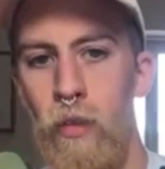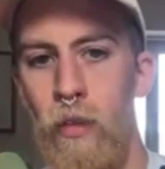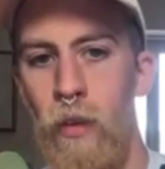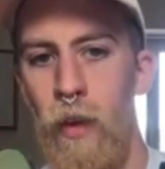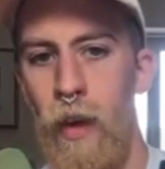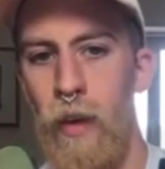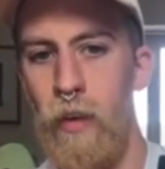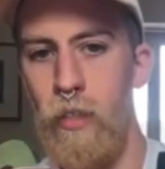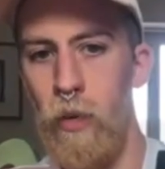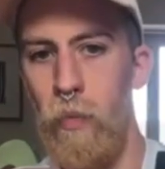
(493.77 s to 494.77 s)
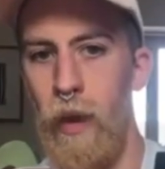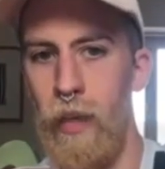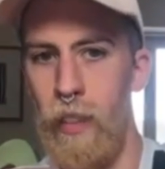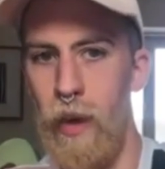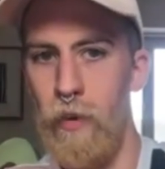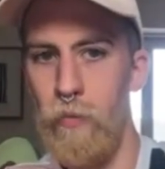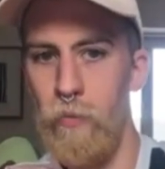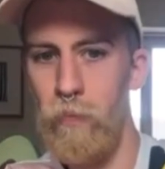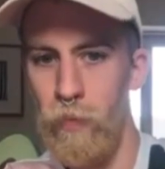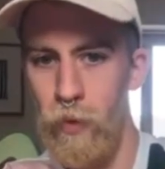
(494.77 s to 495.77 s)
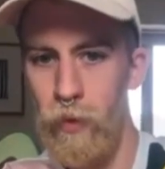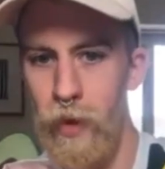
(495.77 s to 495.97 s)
and end up like that, okay?